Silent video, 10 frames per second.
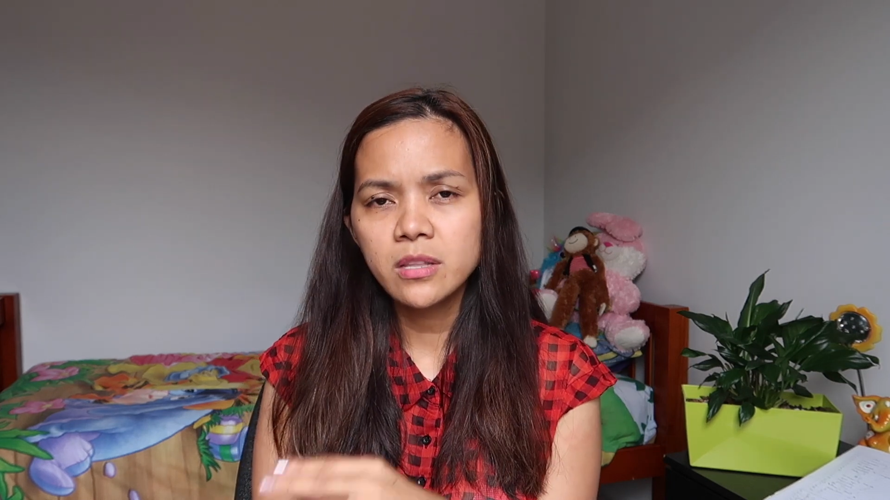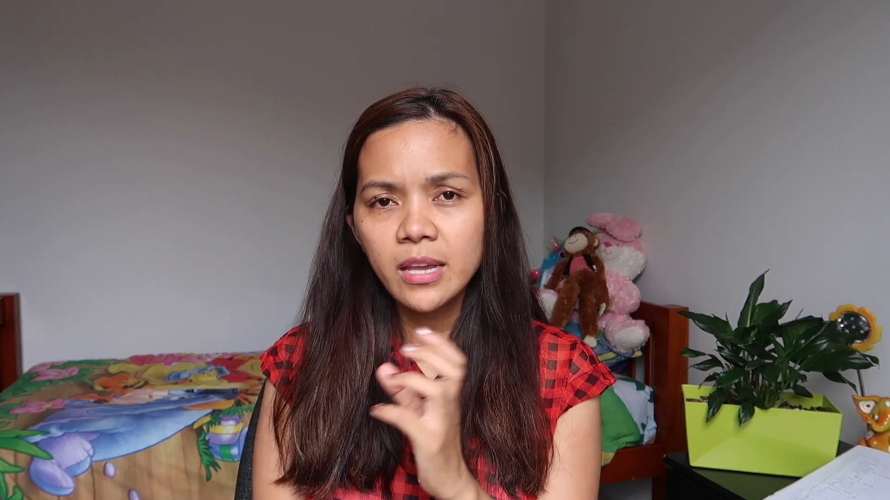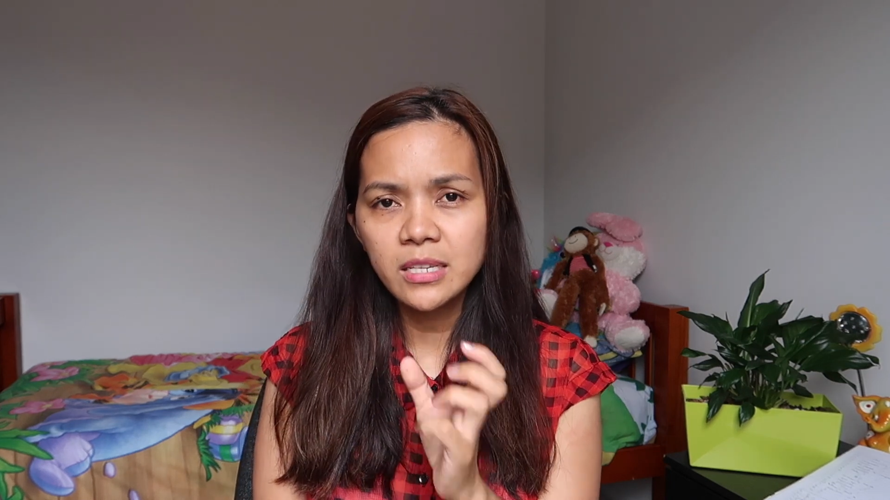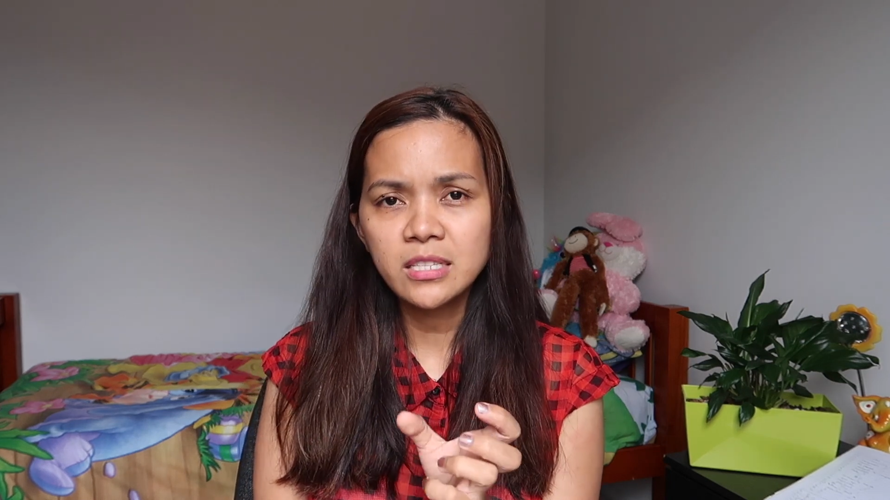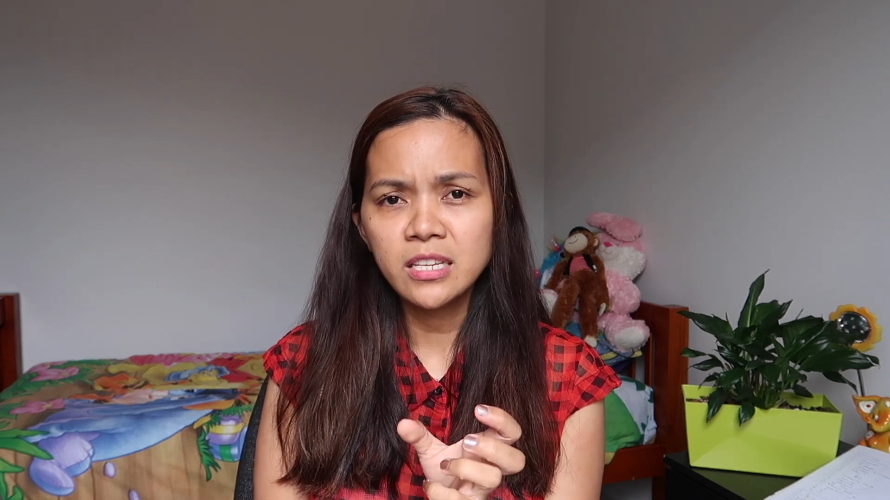
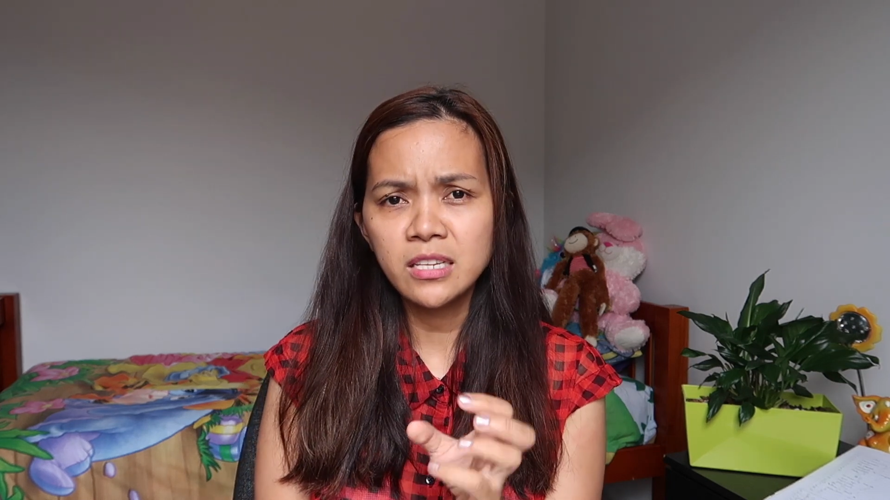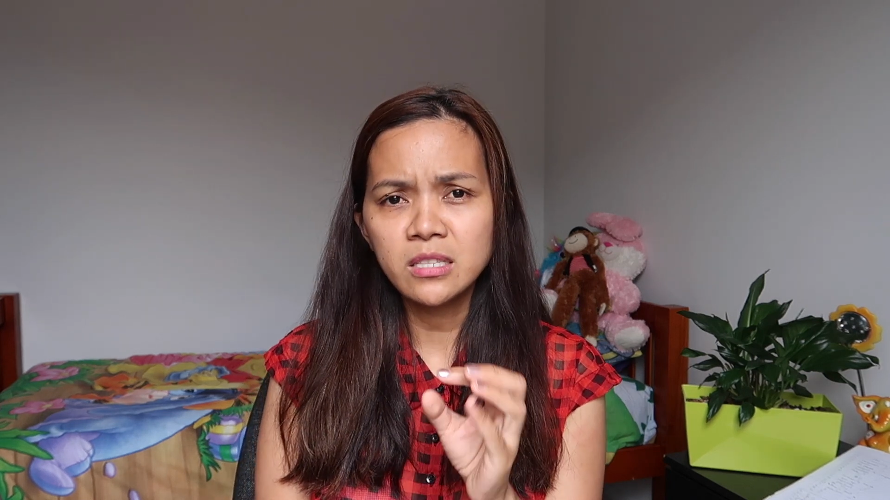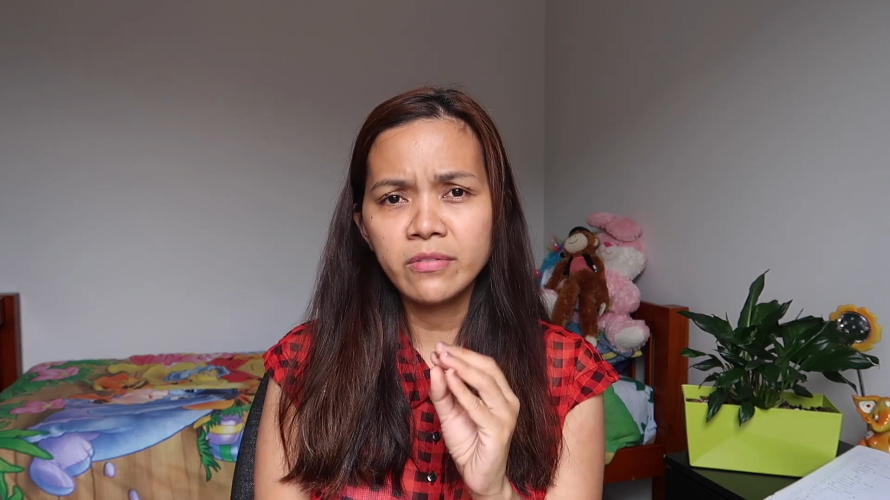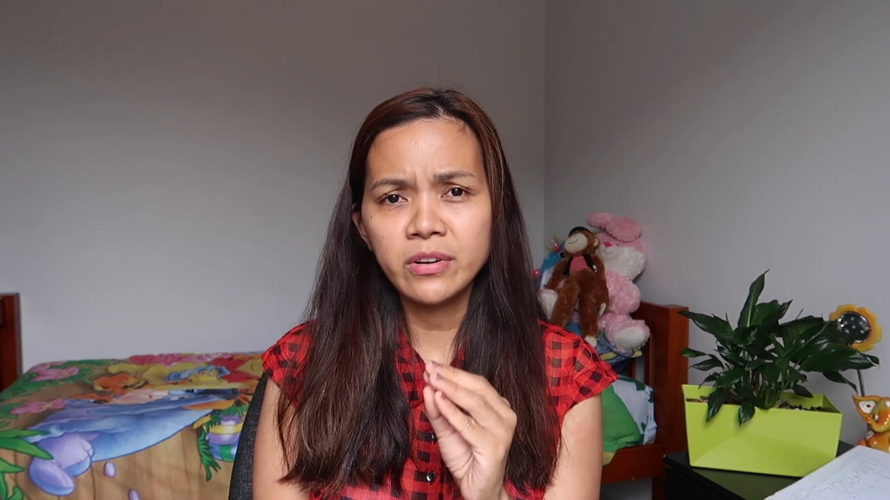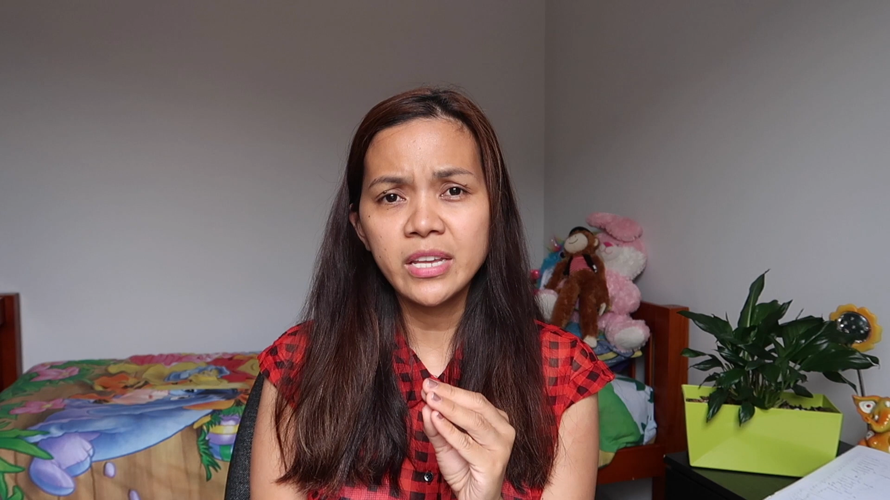The editing
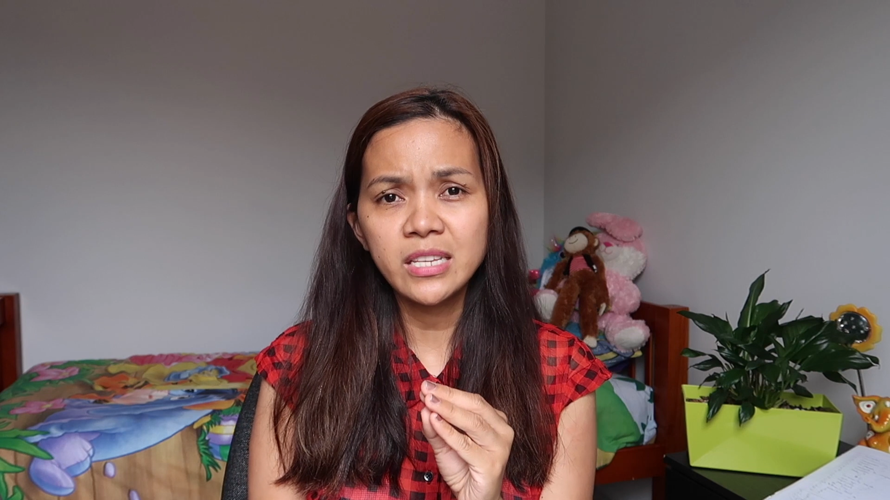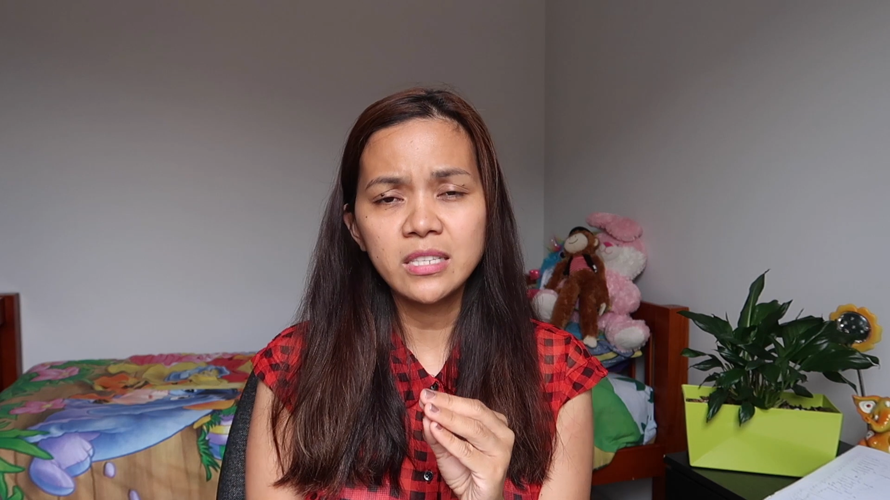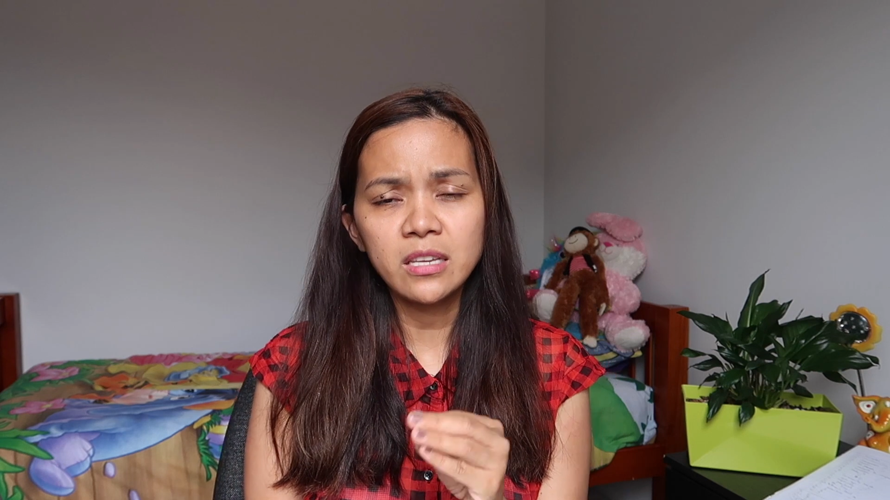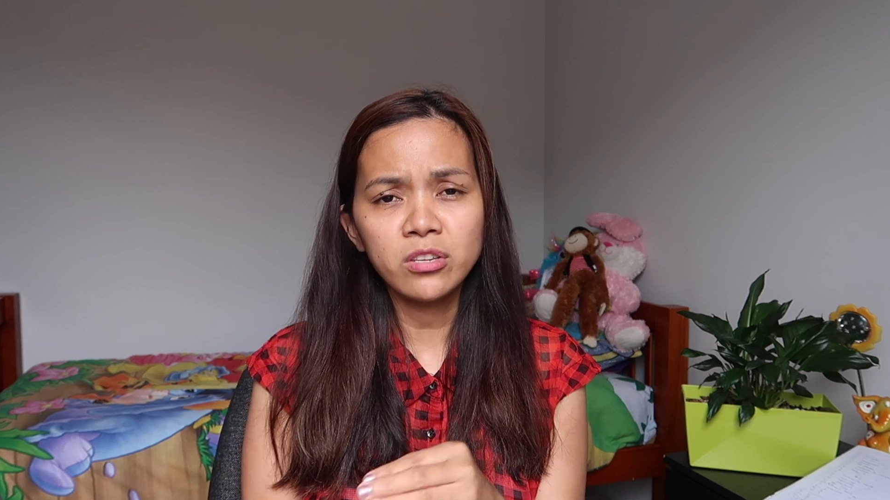is very easy.